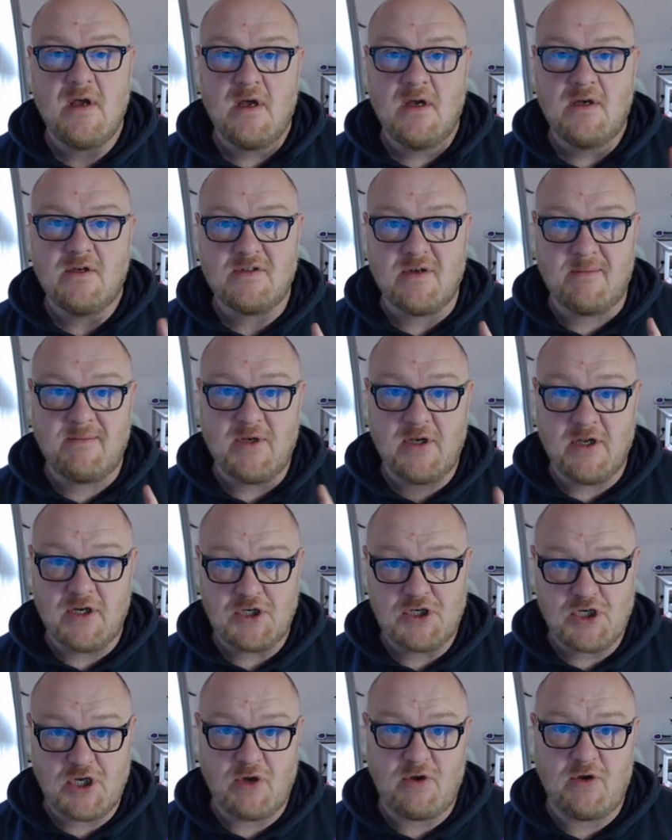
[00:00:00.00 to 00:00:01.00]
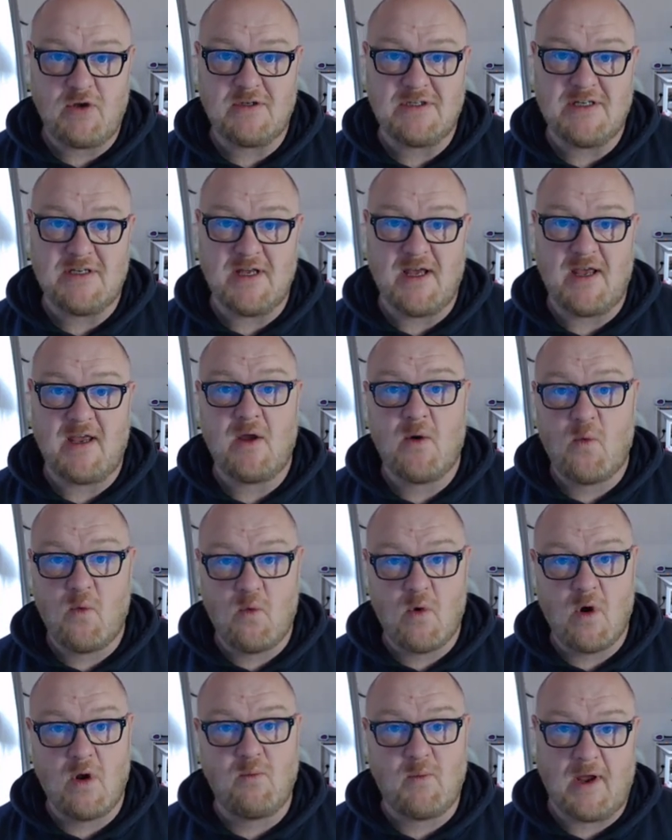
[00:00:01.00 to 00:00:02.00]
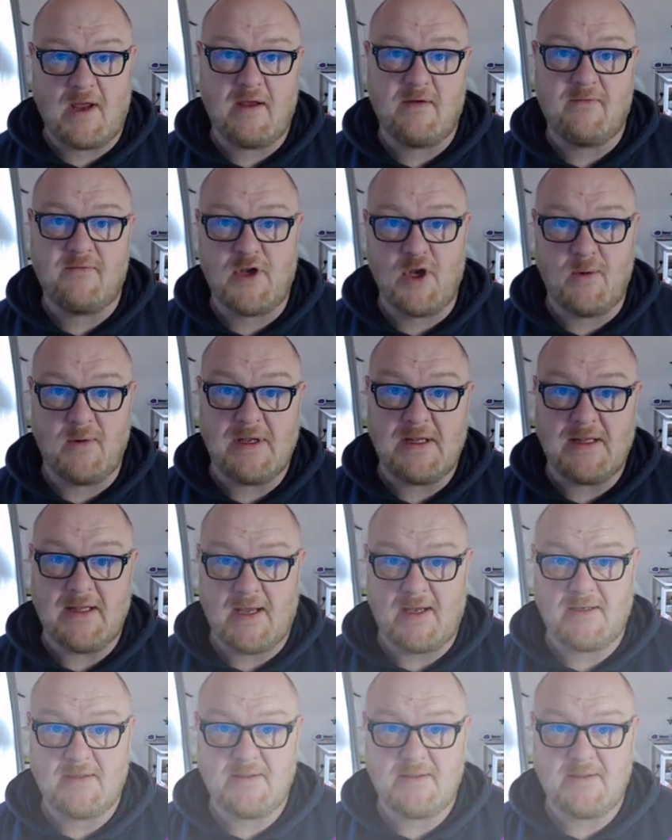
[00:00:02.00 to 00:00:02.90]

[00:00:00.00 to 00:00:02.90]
So I'm going to show you today one way of doing that.